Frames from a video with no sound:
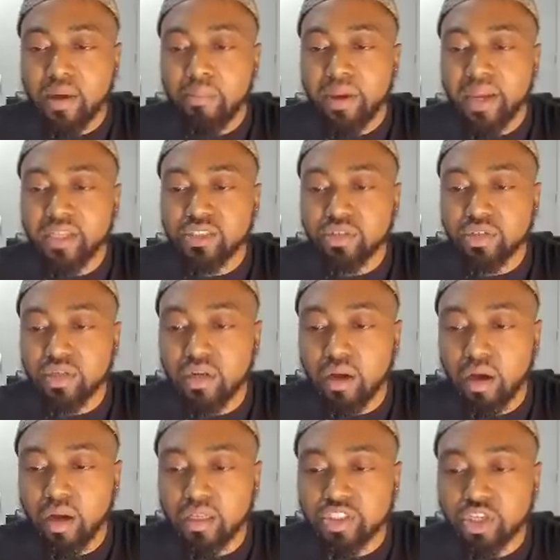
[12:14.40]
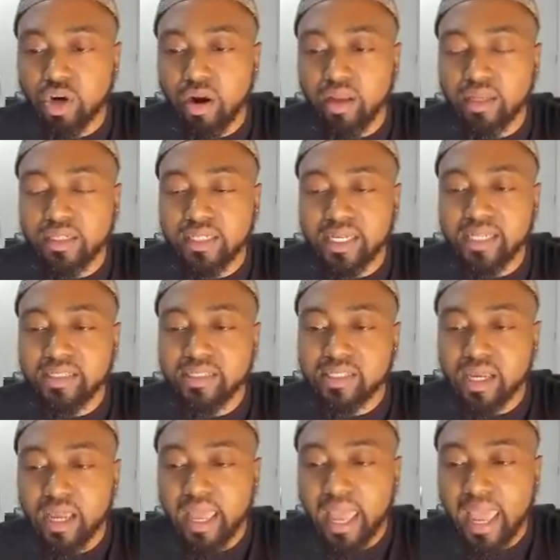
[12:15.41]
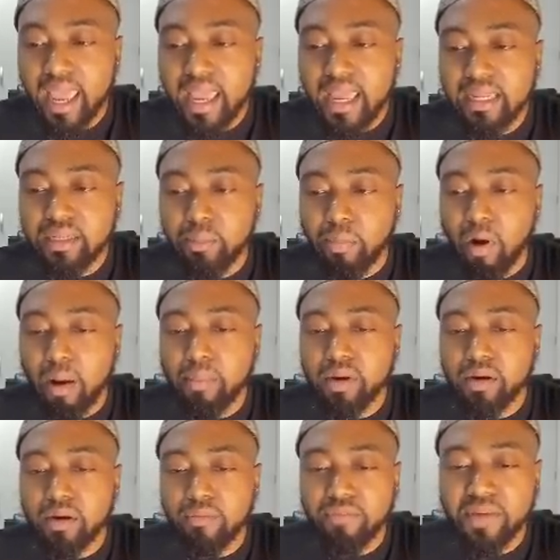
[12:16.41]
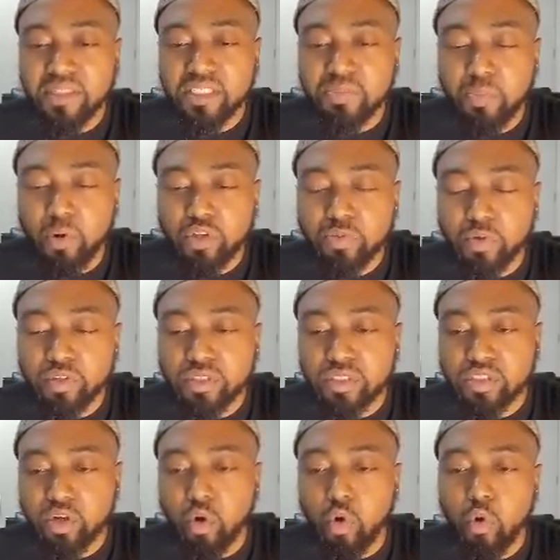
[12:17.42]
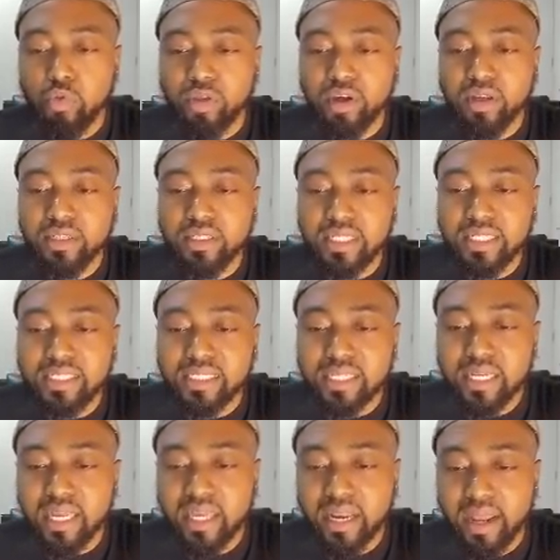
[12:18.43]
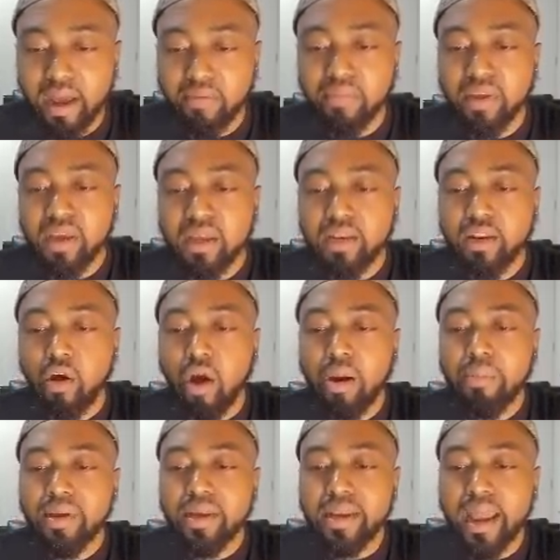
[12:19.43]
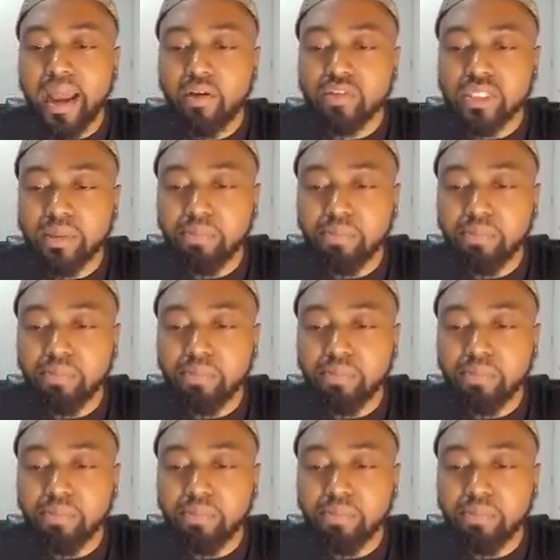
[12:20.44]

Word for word: Major uh, Charlie Dietz a Department of Defense spokesperson told the DCNF. The Army announced a